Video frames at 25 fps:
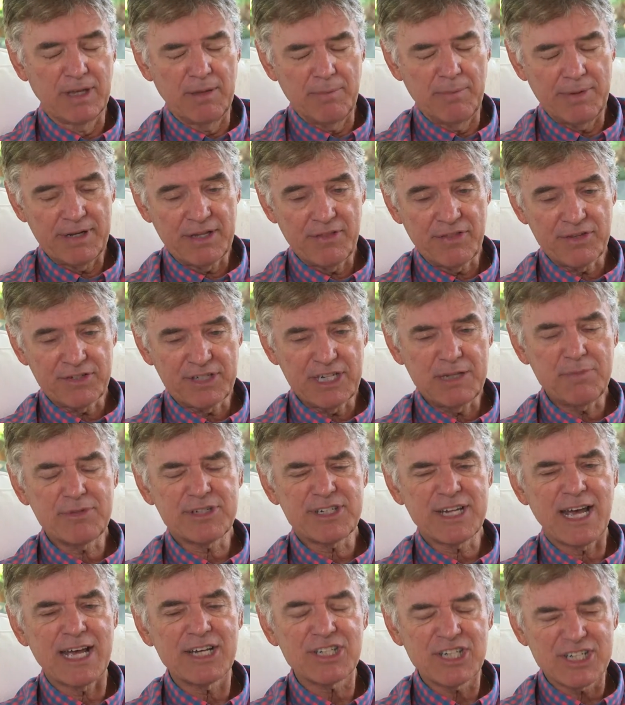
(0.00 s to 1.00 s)
But at the deep
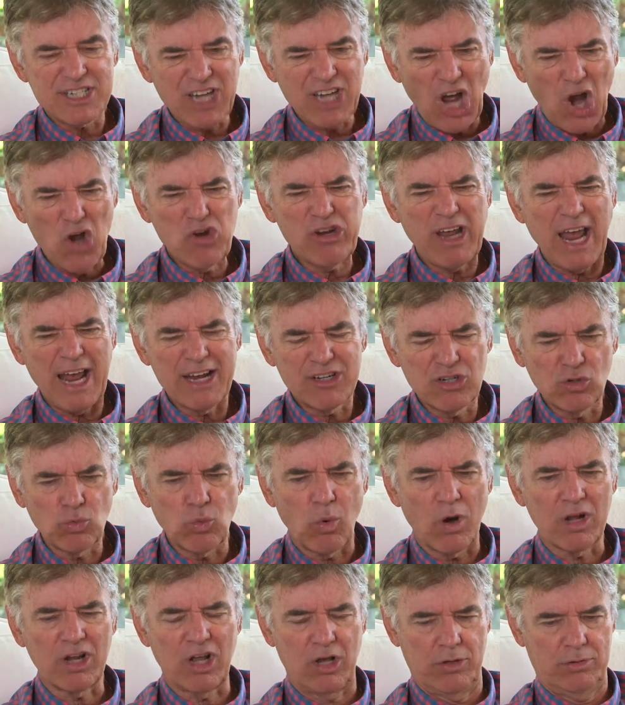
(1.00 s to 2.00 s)
stage, it's okay to
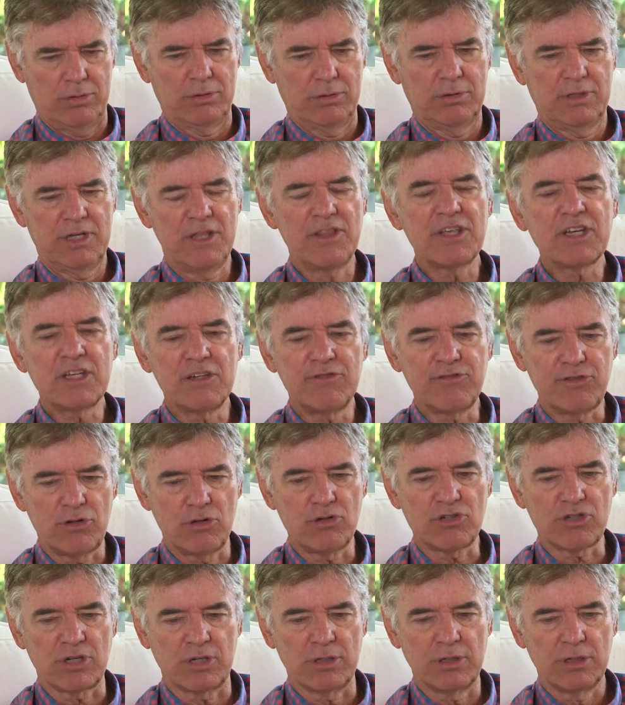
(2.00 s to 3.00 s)
wallow in the
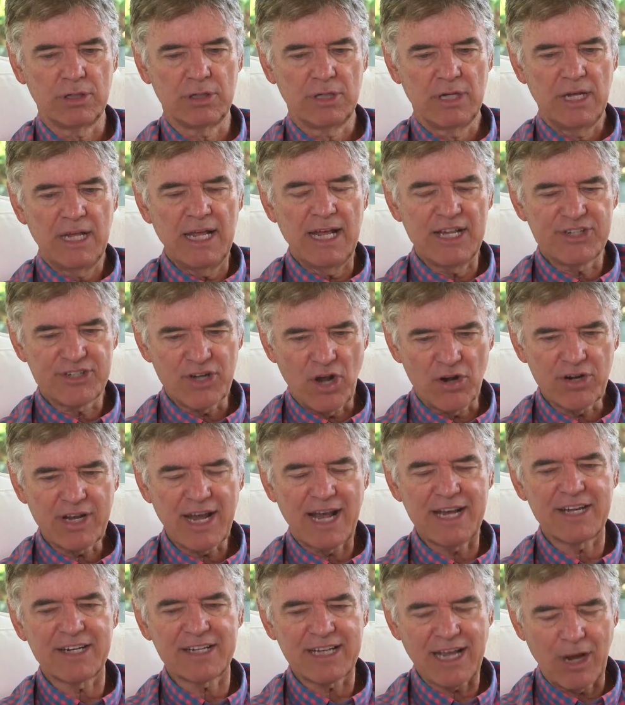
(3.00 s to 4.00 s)
confusion. It's
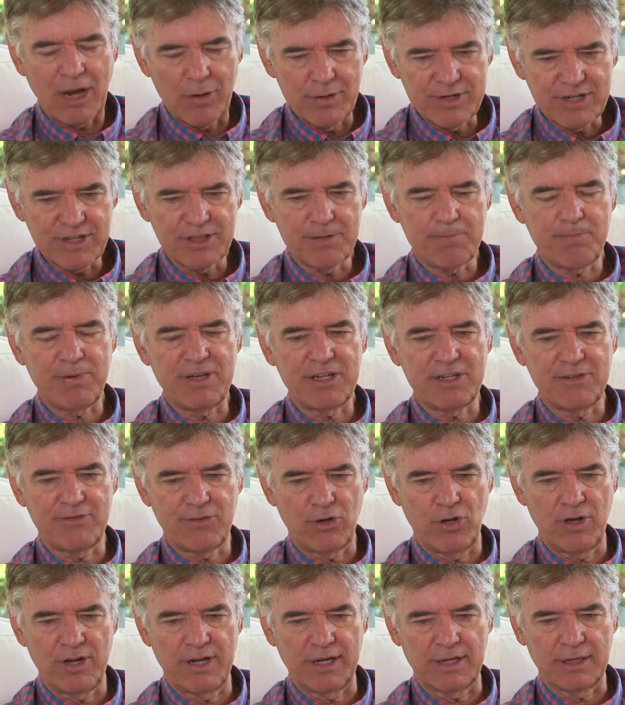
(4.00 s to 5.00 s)
okay to go into the pit of
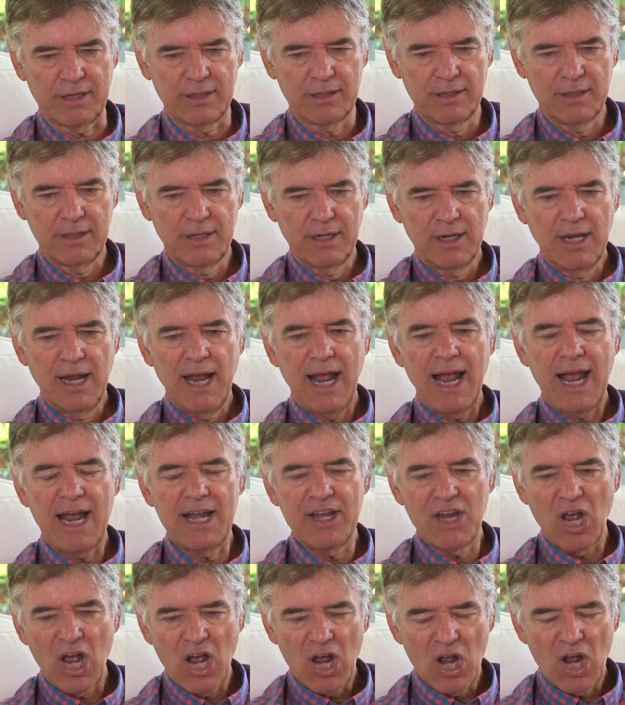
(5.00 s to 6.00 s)
learning
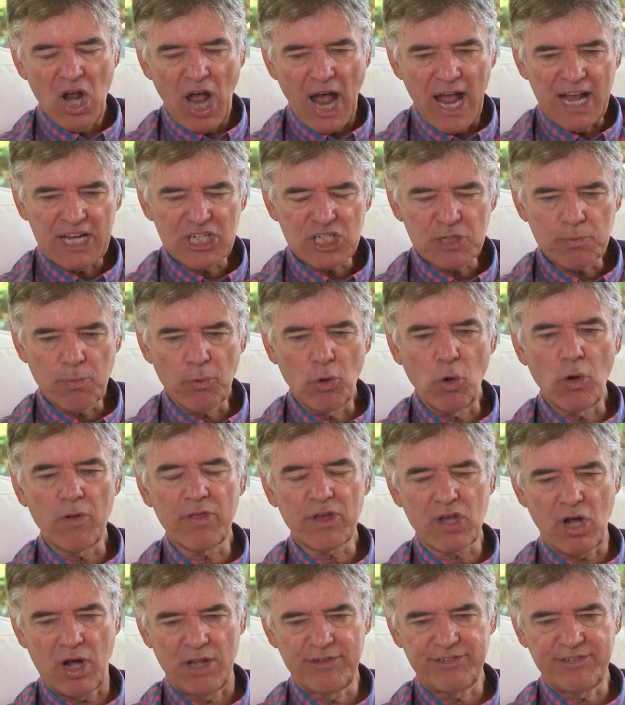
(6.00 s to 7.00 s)
and explore
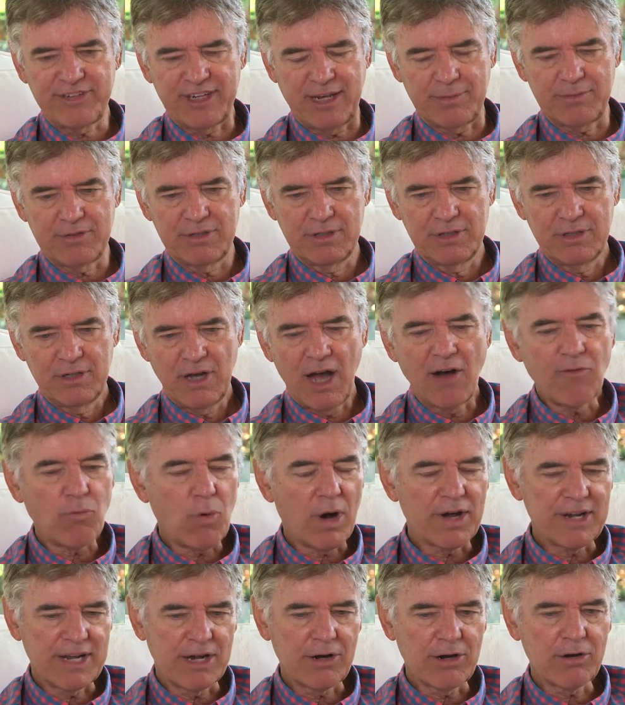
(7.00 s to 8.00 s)
the concept of
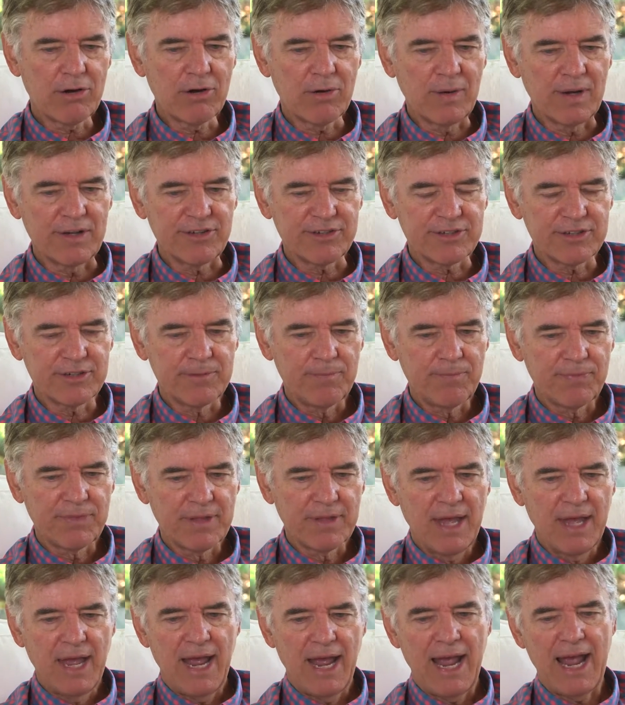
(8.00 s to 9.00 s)
what error is
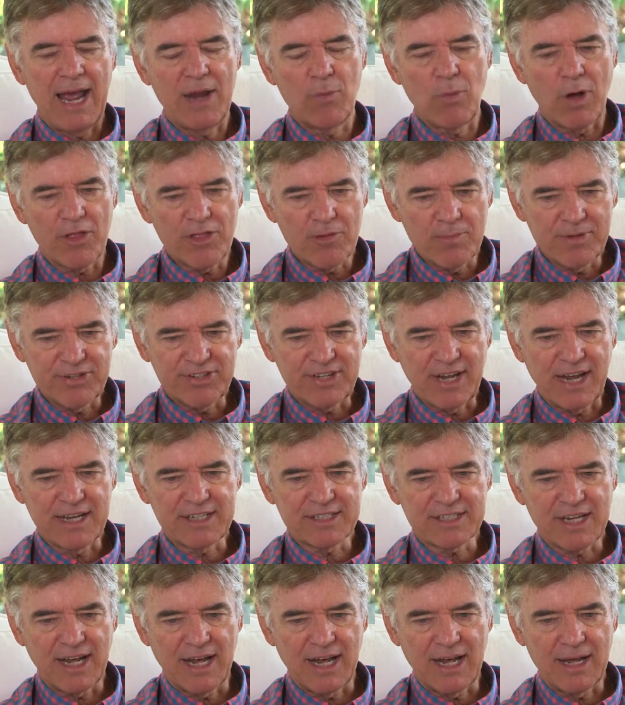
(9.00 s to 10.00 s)
and what the
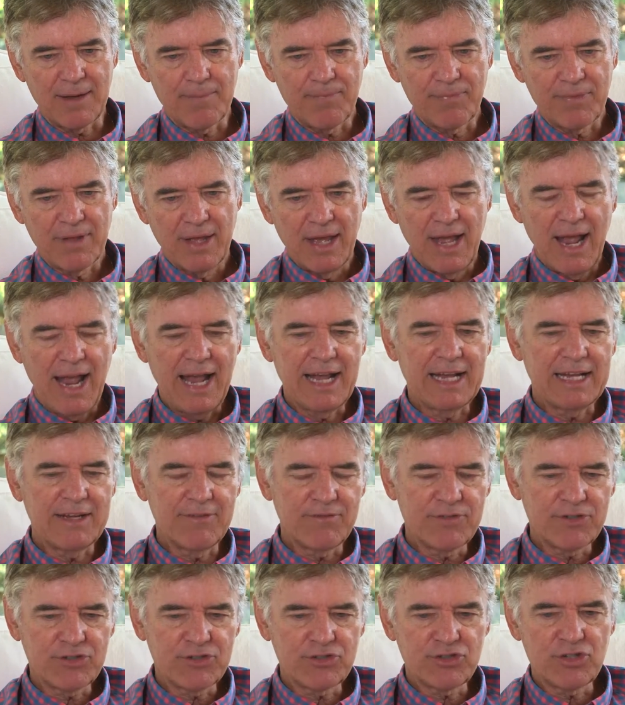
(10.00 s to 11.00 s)
mistakes are, and
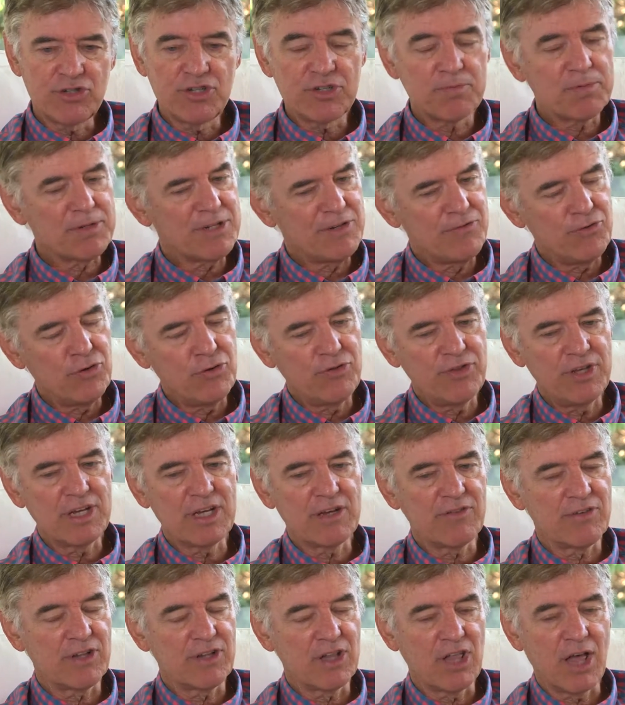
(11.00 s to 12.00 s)
give the students, because if you
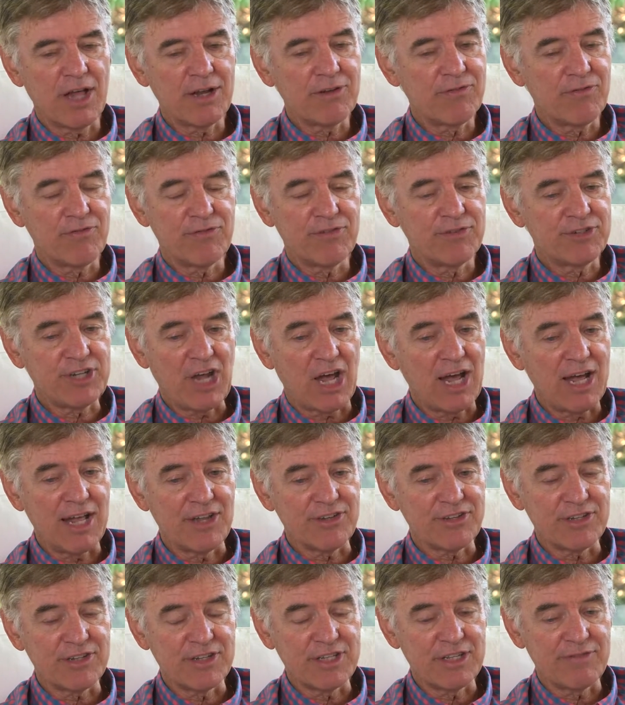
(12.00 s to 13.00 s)
think of a lot of
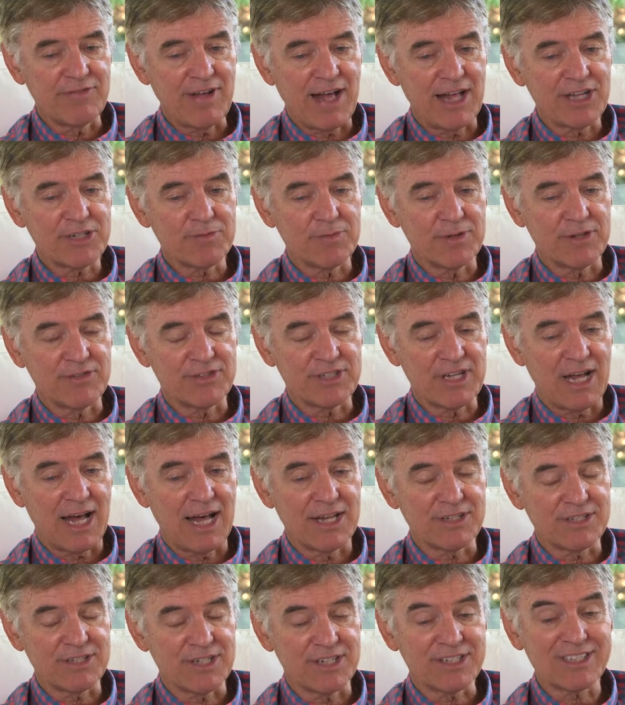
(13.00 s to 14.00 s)
science and the advancement of
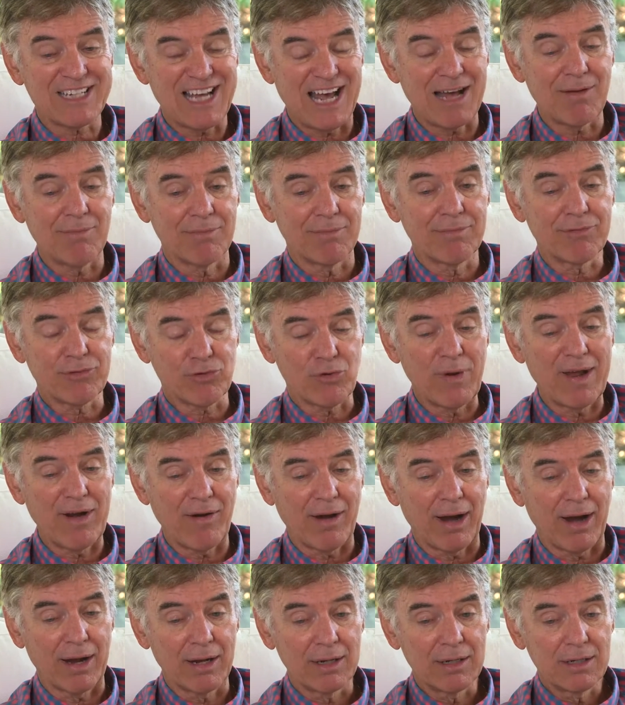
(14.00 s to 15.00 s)
science, it's come through
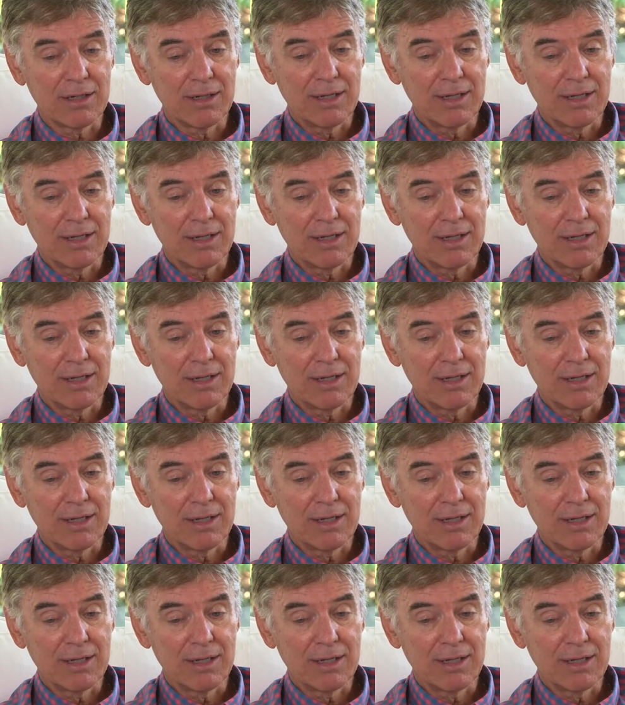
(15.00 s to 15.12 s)
error.